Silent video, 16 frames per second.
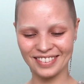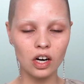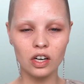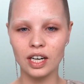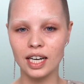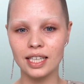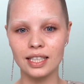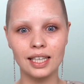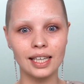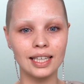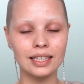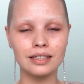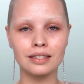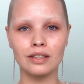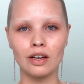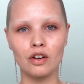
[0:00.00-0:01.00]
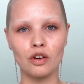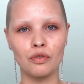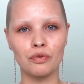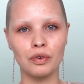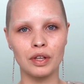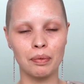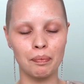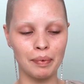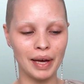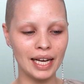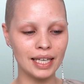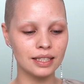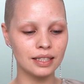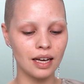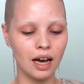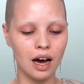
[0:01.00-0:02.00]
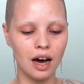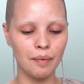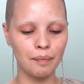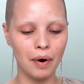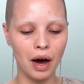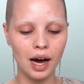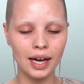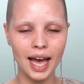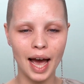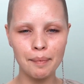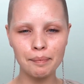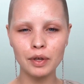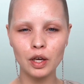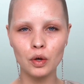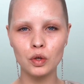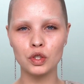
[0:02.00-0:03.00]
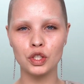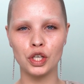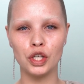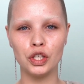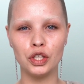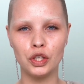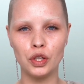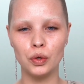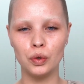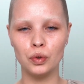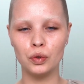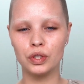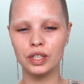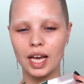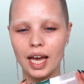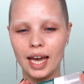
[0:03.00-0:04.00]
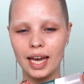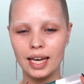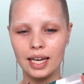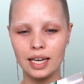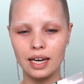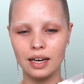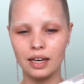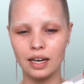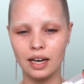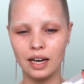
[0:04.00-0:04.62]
Alright, let's start off with base. I am going to use a